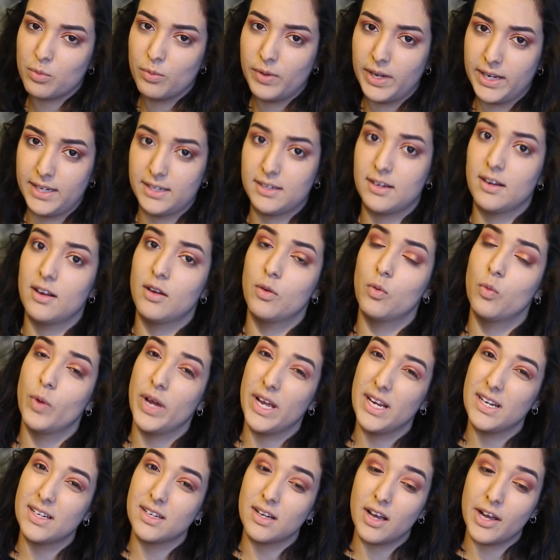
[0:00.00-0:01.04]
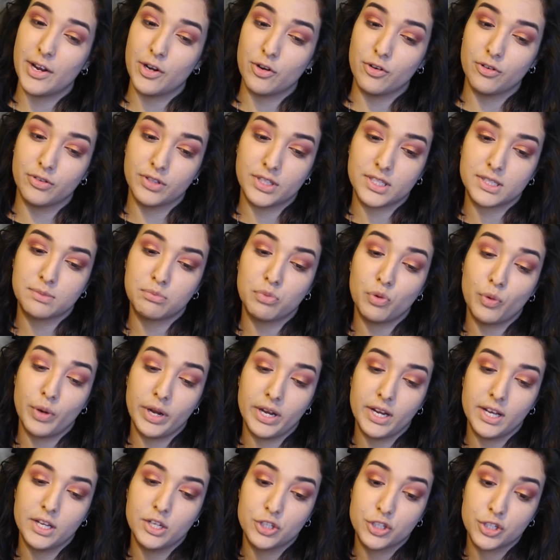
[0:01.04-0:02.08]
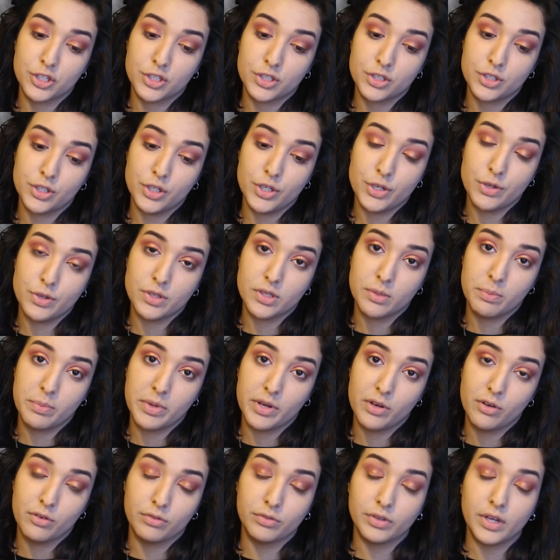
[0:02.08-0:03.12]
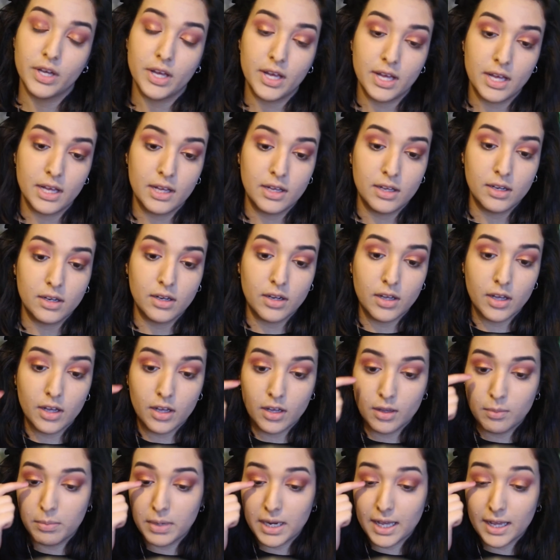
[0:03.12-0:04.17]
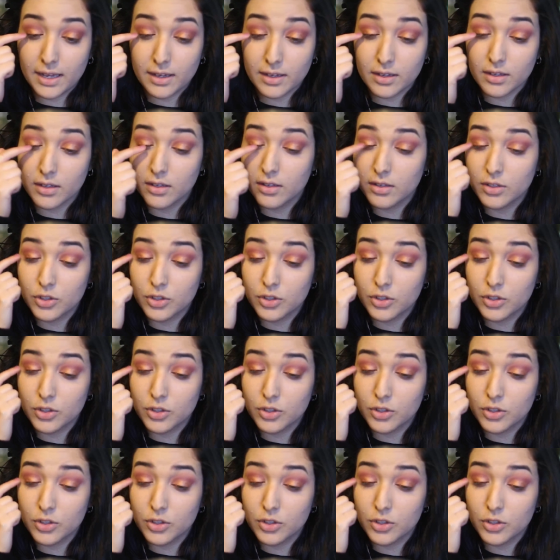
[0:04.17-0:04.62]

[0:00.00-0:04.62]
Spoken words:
winged liner at this point and just use a bit of black